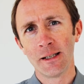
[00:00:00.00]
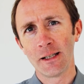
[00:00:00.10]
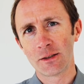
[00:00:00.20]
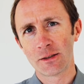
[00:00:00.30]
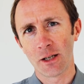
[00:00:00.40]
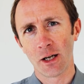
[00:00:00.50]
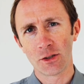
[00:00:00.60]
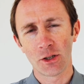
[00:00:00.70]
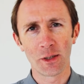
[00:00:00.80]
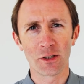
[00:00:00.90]
It's
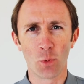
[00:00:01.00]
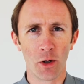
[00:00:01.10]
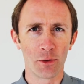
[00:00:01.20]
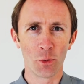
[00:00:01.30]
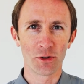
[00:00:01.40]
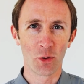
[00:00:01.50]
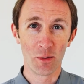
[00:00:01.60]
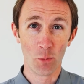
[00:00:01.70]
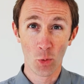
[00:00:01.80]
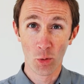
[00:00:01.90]
showing its worth also
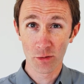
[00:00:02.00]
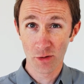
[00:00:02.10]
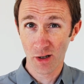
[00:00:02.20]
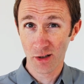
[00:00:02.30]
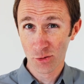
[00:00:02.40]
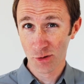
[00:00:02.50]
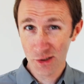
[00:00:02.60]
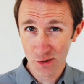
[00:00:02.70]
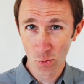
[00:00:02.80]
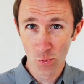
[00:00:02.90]
in more
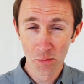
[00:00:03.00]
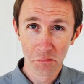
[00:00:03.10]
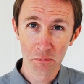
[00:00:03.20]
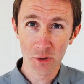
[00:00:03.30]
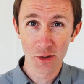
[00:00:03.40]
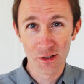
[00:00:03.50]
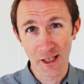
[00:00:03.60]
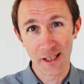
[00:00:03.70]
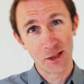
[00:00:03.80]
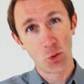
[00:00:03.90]
traditional, you could
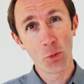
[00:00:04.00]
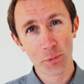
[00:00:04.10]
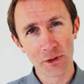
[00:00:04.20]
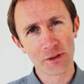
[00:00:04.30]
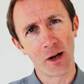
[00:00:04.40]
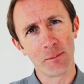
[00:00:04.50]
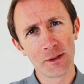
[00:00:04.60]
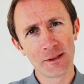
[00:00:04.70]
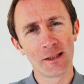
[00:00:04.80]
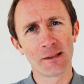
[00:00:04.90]
say, corporate type
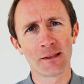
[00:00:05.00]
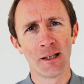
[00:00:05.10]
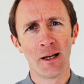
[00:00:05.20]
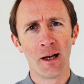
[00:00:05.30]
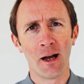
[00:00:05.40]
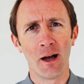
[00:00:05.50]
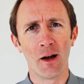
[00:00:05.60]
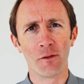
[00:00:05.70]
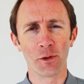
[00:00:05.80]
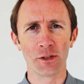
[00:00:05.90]
business,
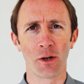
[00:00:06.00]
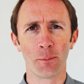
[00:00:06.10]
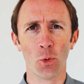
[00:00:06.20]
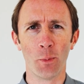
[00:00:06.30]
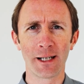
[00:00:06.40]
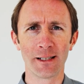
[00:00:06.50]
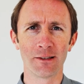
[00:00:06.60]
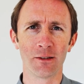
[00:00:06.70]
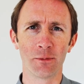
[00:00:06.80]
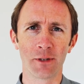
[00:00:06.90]
for example,
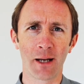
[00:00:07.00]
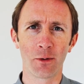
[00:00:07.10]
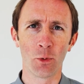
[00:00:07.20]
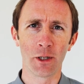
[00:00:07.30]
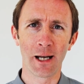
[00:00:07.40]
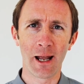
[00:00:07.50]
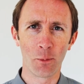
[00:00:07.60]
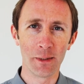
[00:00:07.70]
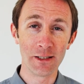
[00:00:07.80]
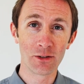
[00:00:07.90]
mechanisms that would allow
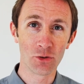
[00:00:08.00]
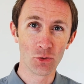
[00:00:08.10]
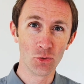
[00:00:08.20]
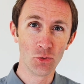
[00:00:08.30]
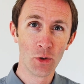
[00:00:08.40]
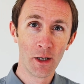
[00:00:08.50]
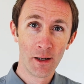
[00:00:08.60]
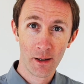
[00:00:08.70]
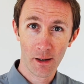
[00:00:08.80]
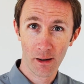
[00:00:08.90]
me to
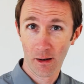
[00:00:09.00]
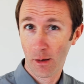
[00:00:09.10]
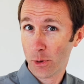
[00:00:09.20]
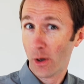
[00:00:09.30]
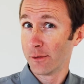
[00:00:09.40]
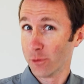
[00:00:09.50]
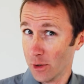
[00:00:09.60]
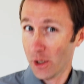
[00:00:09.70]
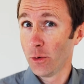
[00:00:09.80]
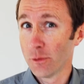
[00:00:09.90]
apply for a
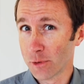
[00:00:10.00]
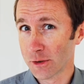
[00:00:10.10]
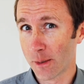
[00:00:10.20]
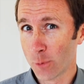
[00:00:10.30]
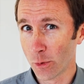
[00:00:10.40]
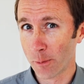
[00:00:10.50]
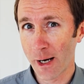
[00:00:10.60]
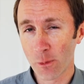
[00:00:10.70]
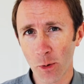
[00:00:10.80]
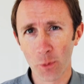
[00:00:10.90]
loan, for example, with a
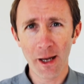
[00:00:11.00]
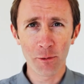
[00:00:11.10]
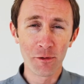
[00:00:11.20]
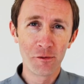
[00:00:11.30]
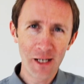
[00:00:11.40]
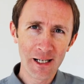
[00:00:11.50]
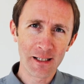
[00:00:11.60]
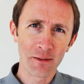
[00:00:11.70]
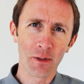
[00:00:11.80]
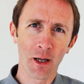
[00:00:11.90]
bank, but without
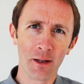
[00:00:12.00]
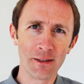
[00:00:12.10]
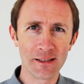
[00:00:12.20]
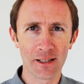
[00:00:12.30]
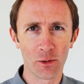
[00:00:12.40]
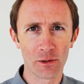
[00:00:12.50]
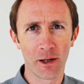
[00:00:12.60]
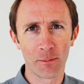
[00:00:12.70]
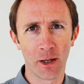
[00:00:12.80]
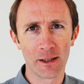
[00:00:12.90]
revealing details
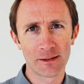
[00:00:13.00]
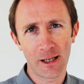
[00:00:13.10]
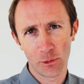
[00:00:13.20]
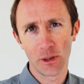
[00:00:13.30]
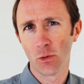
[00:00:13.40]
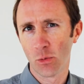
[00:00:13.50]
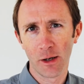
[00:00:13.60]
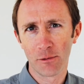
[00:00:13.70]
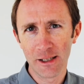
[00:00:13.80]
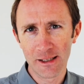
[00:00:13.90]
like my salary or
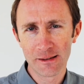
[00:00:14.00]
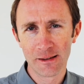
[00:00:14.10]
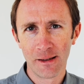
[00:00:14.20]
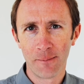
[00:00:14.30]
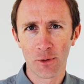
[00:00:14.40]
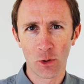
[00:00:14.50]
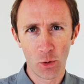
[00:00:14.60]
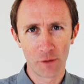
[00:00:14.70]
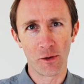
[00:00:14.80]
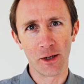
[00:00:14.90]
whatever it is that
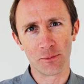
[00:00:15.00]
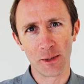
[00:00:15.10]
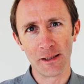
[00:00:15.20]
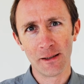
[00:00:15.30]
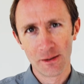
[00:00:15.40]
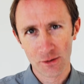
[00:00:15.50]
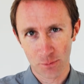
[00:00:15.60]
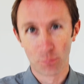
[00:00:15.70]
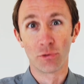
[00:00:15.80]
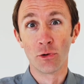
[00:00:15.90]
qualifies me,
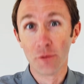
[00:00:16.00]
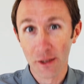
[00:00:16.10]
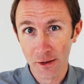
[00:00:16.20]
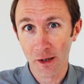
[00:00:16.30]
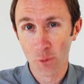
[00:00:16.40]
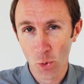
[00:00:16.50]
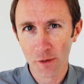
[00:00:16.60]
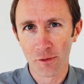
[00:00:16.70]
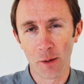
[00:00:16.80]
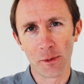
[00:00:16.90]
just proving that I'm
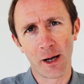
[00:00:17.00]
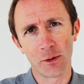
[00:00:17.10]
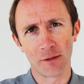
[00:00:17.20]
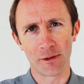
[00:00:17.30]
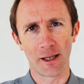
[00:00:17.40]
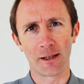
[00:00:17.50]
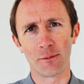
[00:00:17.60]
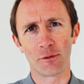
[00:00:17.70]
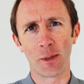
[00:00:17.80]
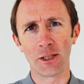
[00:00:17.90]
qualified without giving that
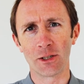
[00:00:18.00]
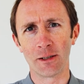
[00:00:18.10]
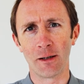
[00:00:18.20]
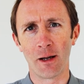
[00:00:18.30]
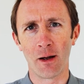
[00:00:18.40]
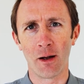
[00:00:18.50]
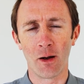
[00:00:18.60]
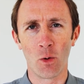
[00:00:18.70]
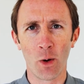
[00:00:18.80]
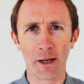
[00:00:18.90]
information
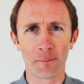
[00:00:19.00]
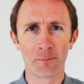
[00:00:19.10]
away.